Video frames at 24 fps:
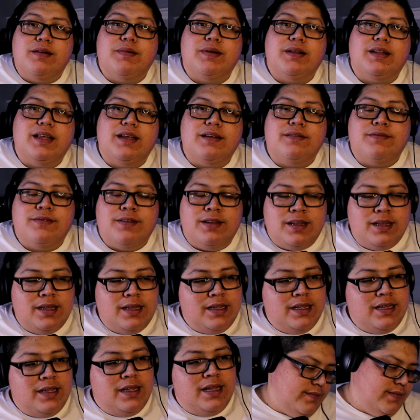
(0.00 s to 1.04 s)
my life.
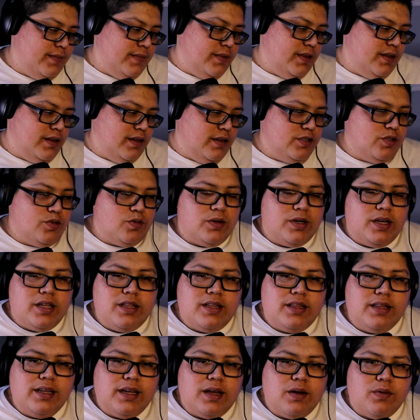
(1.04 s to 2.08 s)
So another
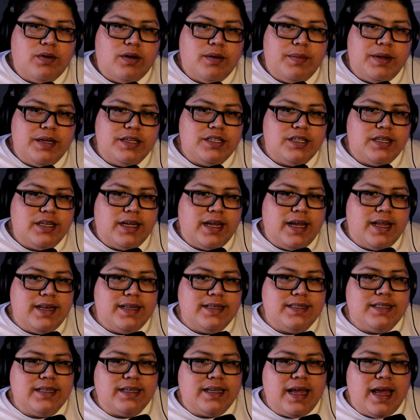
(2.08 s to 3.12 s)
thing I want to mention again
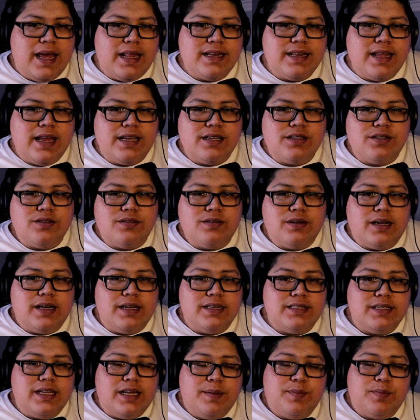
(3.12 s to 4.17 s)
is the CanCast show,
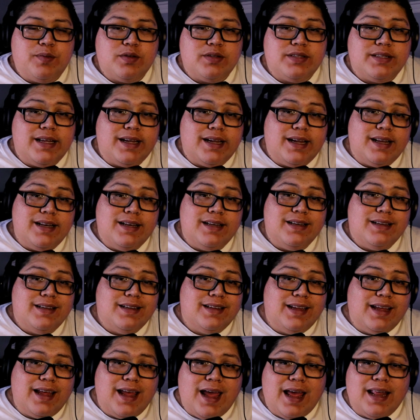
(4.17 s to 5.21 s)
guys. April 2nd,
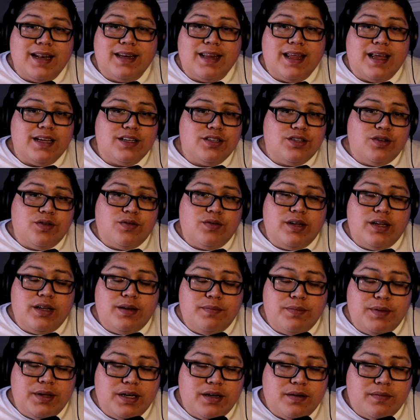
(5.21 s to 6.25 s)
CanCast show in
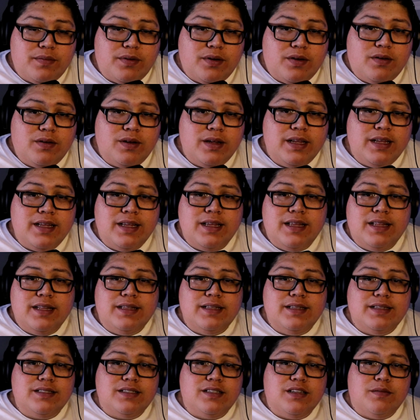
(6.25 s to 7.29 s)
Peterborough.
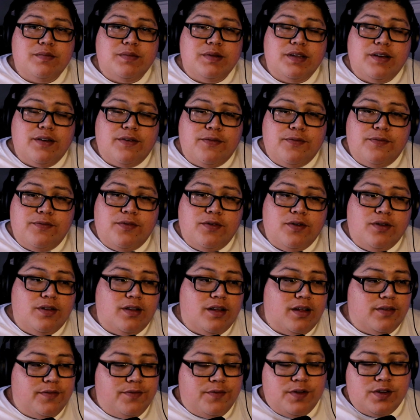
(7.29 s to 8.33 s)
This is going to be a
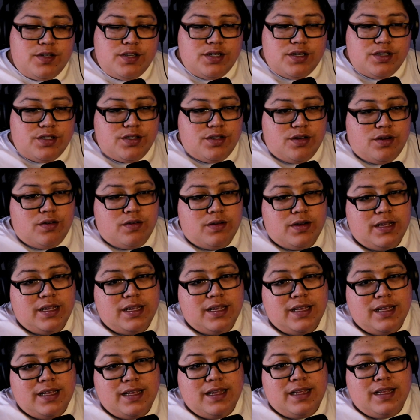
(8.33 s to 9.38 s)
full-on fishing show.
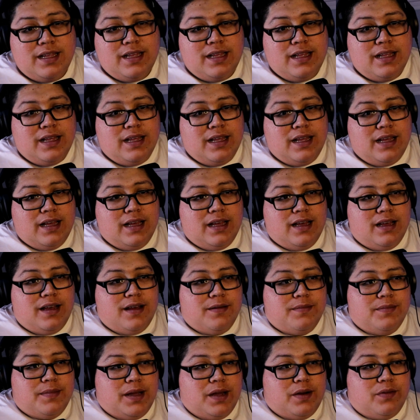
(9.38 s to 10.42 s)

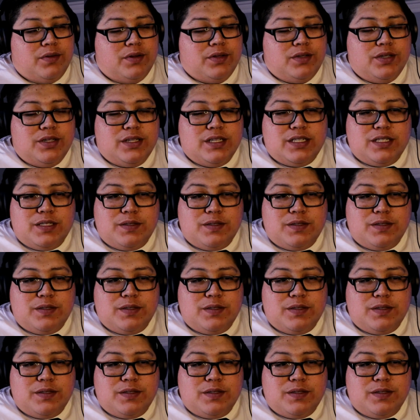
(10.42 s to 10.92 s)
I went to the